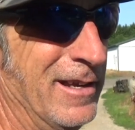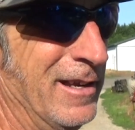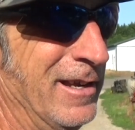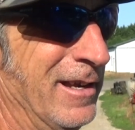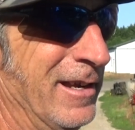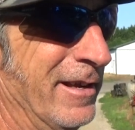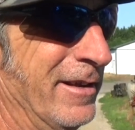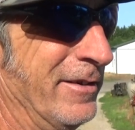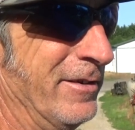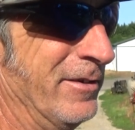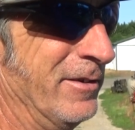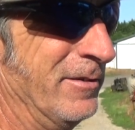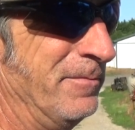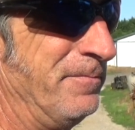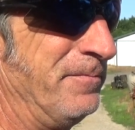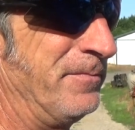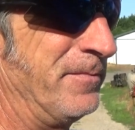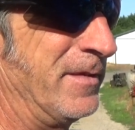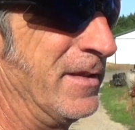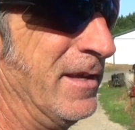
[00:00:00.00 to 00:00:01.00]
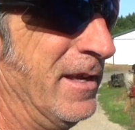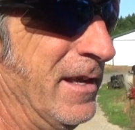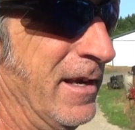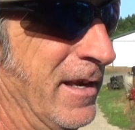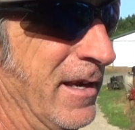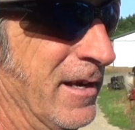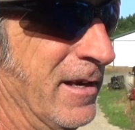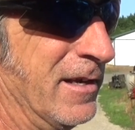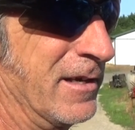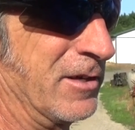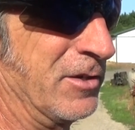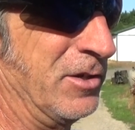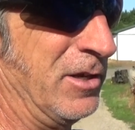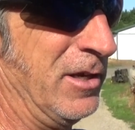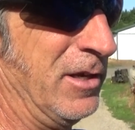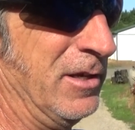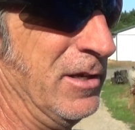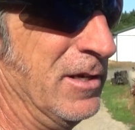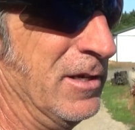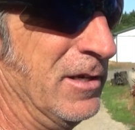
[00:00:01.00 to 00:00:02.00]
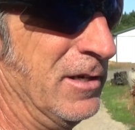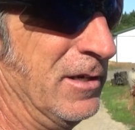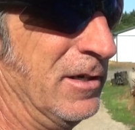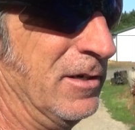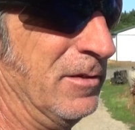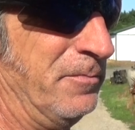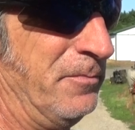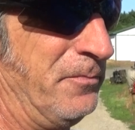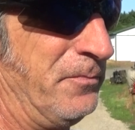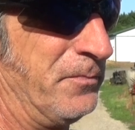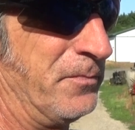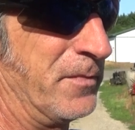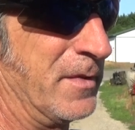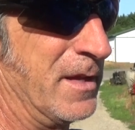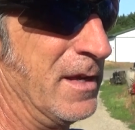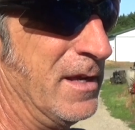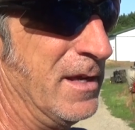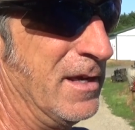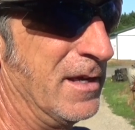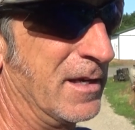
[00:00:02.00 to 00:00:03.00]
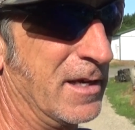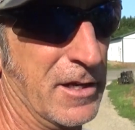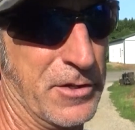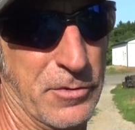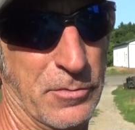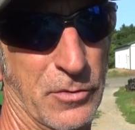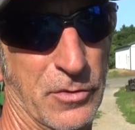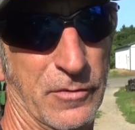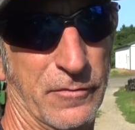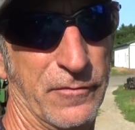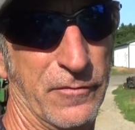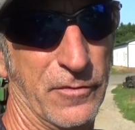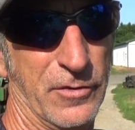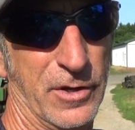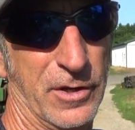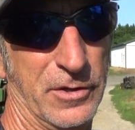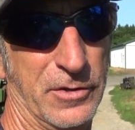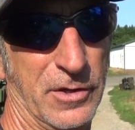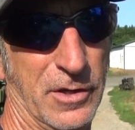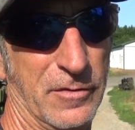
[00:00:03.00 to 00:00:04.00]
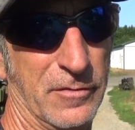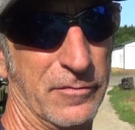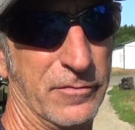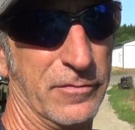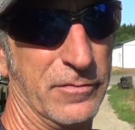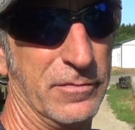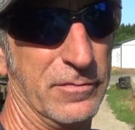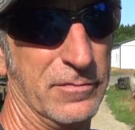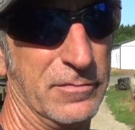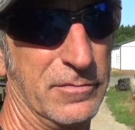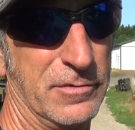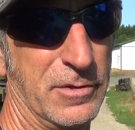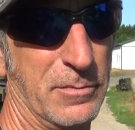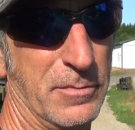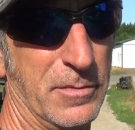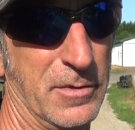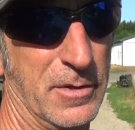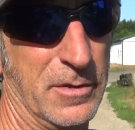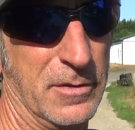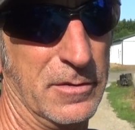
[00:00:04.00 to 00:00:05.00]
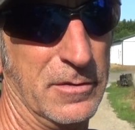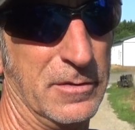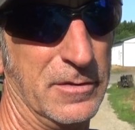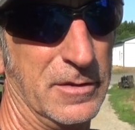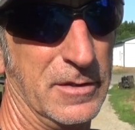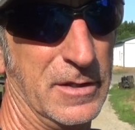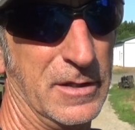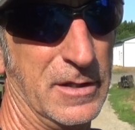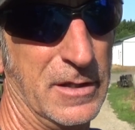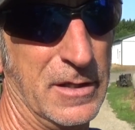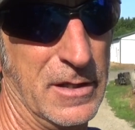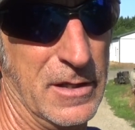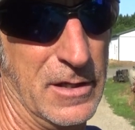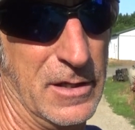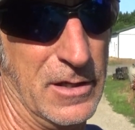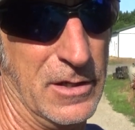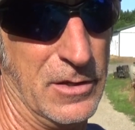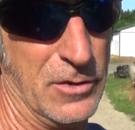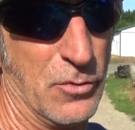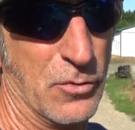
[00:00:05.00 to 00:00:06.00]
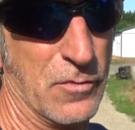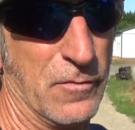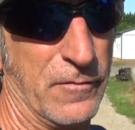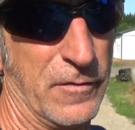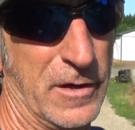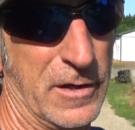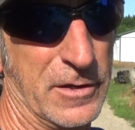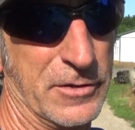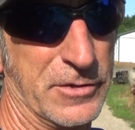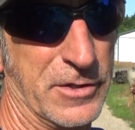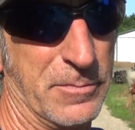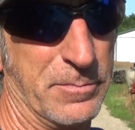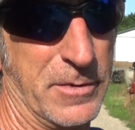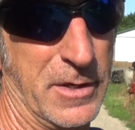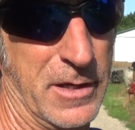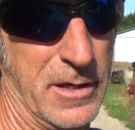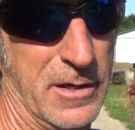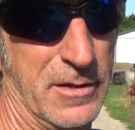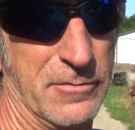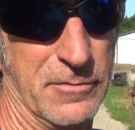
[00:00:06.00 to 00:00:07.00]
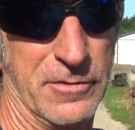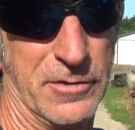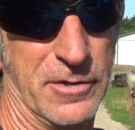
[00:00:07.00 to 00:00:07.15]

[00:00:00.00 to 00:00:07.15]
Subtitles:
And anyhow, like I say, got some good footage of some local fellas up there with